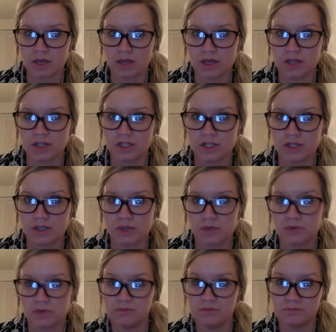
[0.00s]

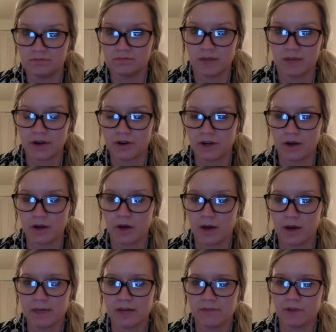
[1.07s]
into, I don't know,
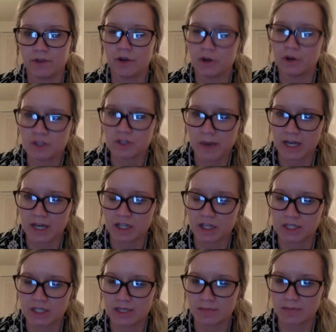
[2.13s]
I mean, if you don't know
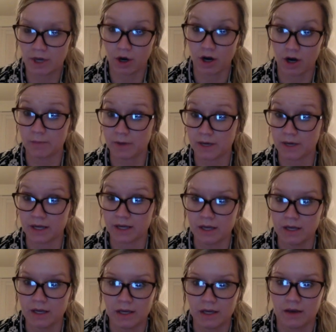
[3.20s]
Spanish, this can be hard, but
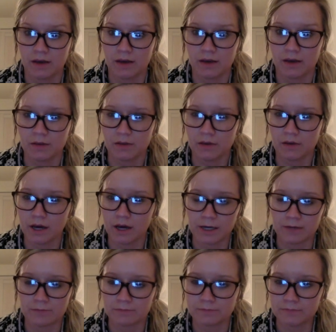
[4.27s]

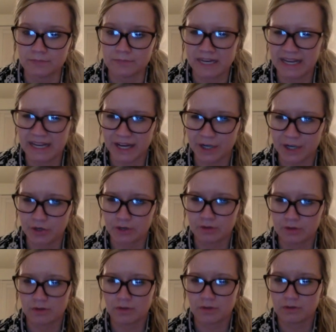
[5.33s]
any kind of
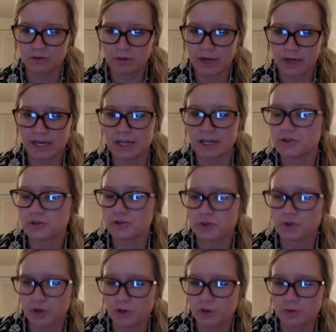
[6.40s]
like
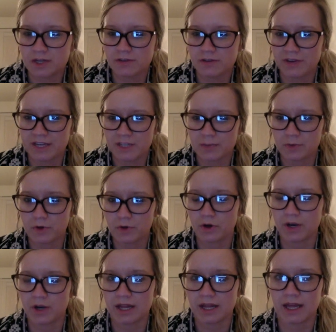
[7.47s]
interest groups on Facebook or
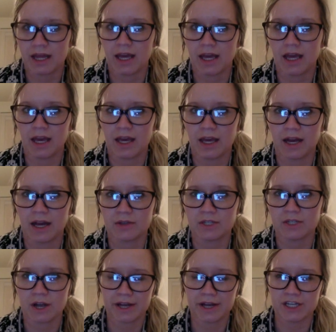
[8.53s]
anything. And I was
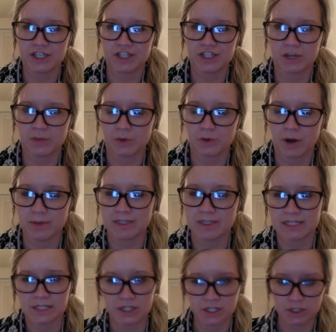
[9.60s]
talking to Jen
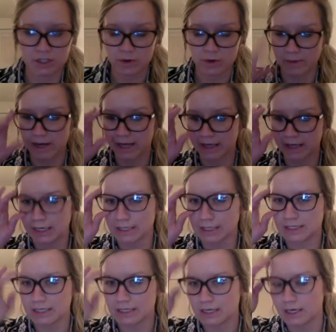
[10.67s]
Robinson. She's one of my
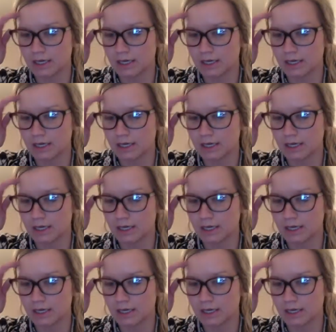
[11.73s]
elites.